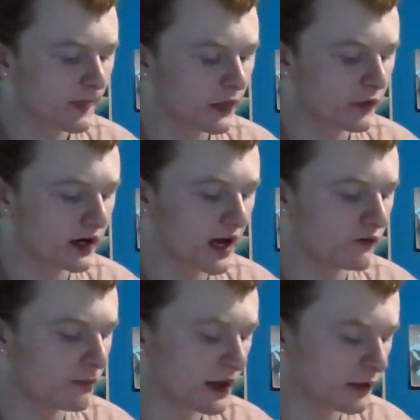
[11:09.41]
They're going to
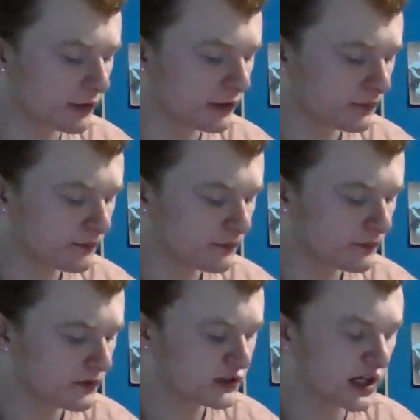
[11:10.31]
have a banger.
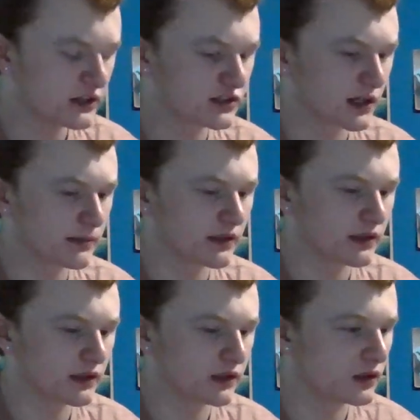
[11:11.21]
Seth is going to
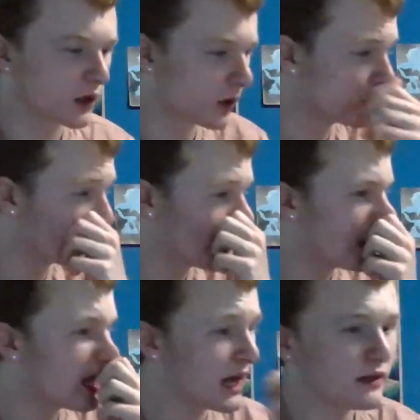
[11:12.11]
be hurt.
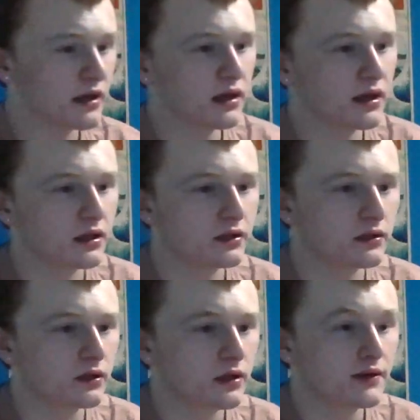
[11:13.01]
And
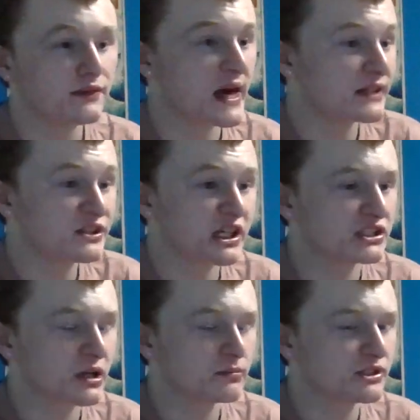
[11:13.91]
then that
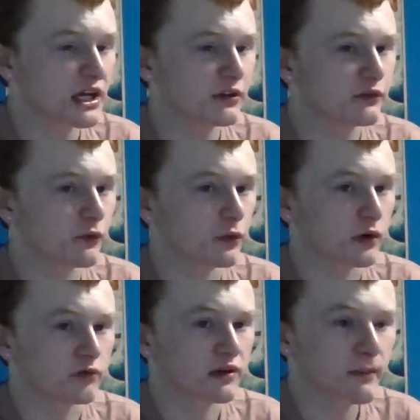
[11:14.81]
sets up Seth for
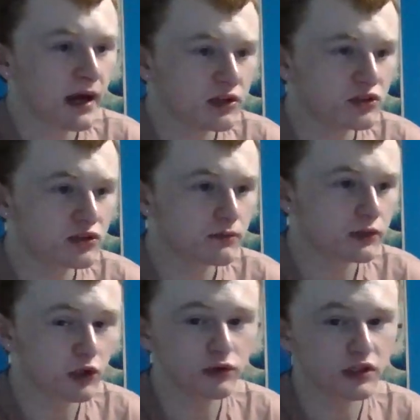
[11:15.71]
a
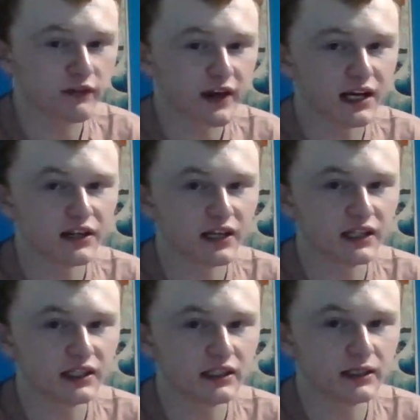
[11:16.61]
rematch due to the fact that
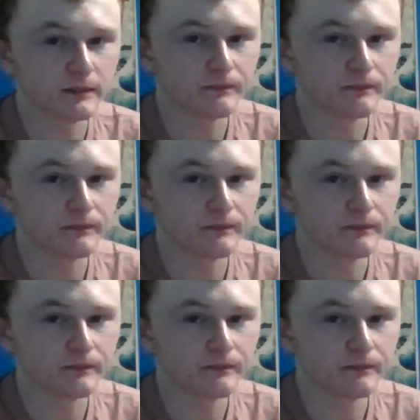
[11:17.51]
he